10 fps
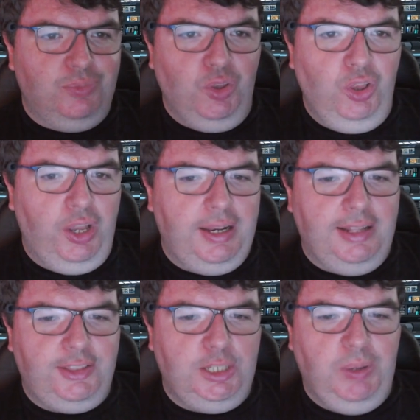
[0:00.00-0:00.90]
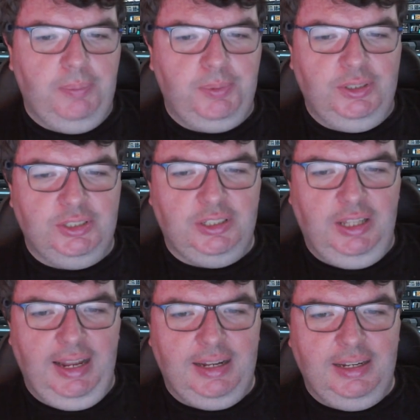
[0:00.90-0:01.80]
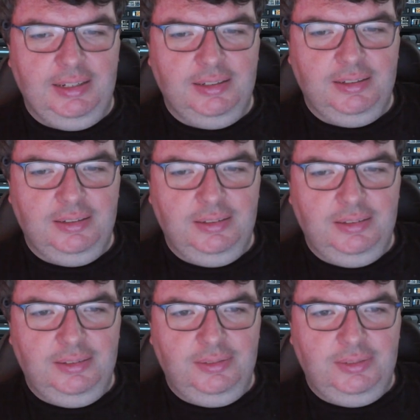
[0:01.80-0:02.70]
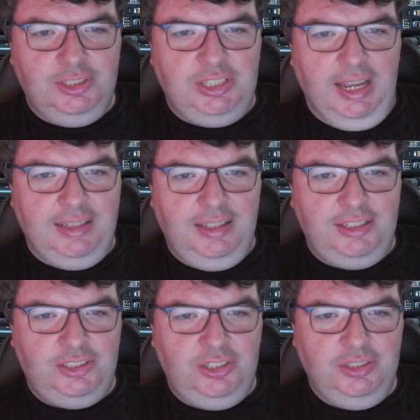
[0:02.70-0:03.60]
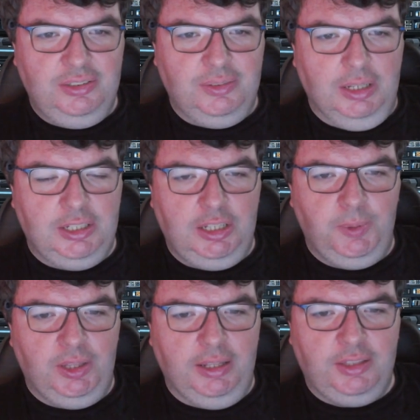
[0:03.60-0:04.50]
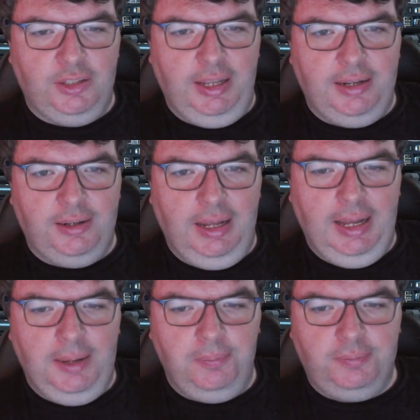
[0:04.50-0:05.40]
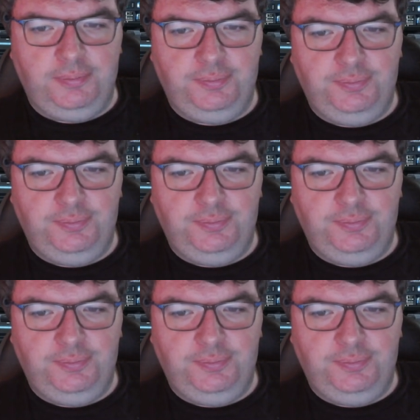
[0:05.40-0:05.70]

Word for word: looking at these people's like set list, not set list, but like they're like um